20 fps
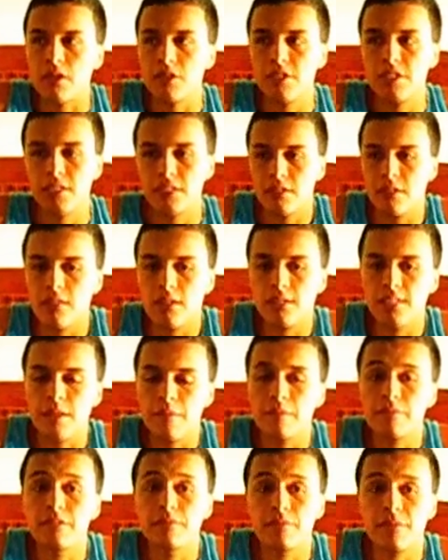she still
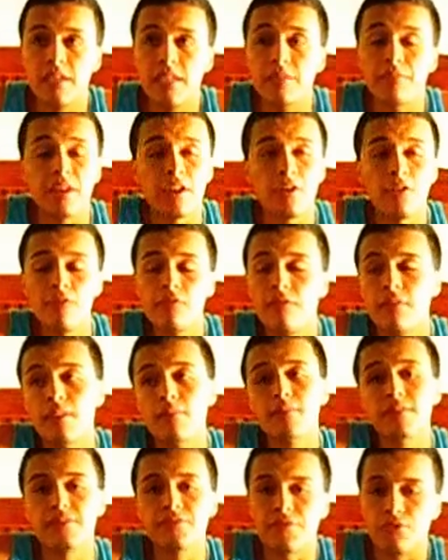accepts me, and my whole
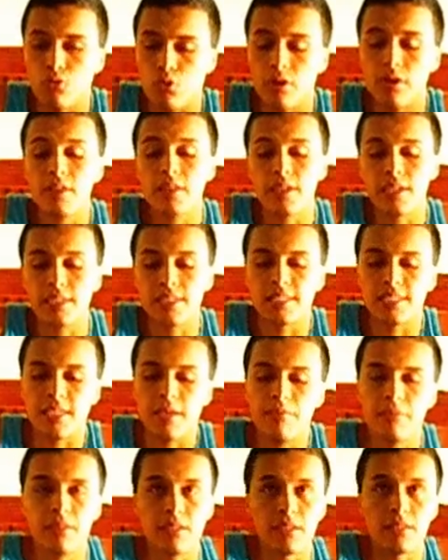family is really
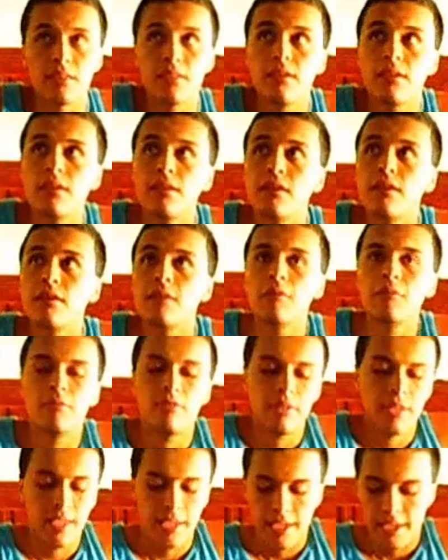accepting.
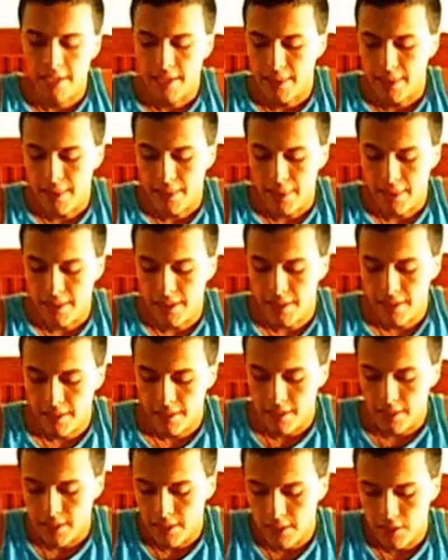And
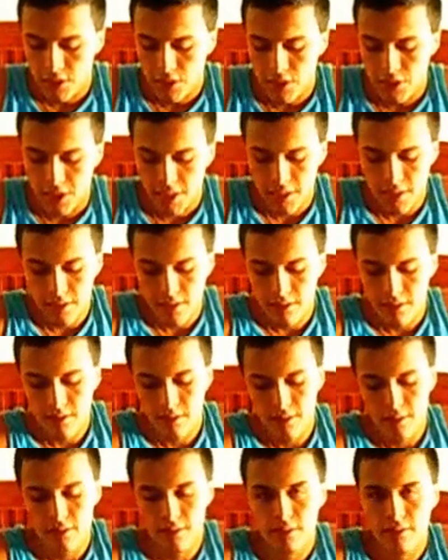it's
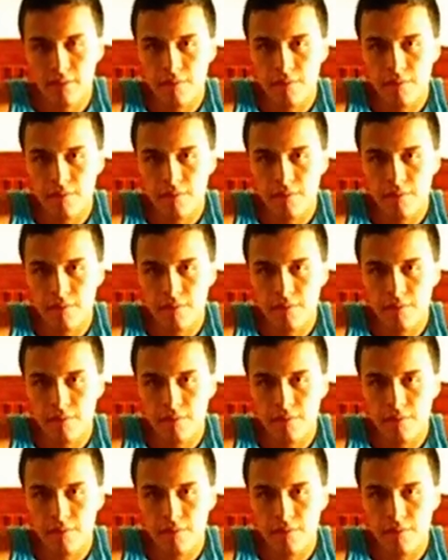just